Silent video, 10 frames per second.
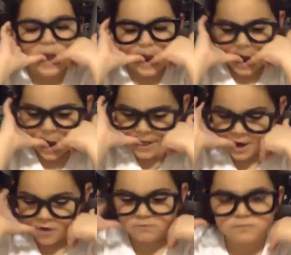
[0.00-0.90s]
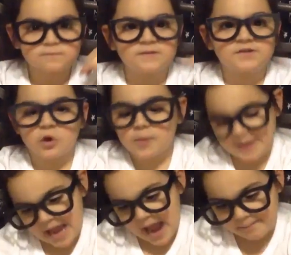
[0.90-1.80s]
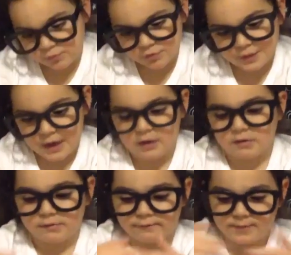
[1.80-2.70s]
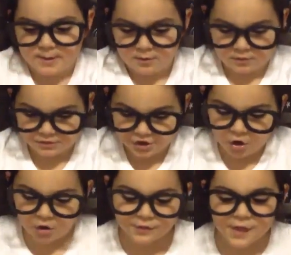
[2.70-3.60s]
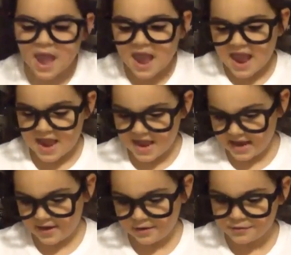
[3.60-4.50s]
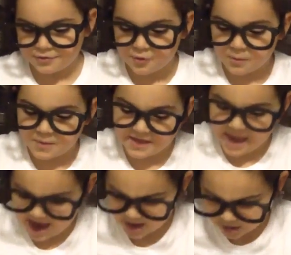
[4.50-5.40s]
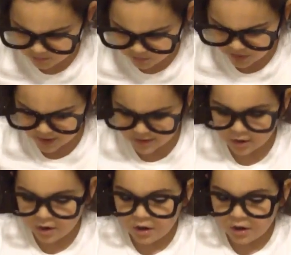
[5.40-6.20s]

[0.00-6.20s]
So, we took the apples out of their jars, and so the air one,